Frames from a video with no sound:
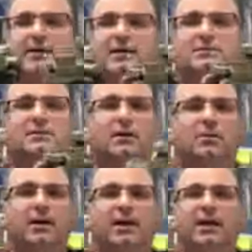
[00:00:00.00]
does.
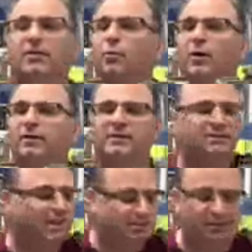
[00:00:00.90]
So either one of
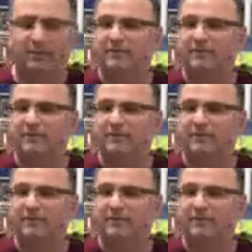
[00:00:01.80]
these kits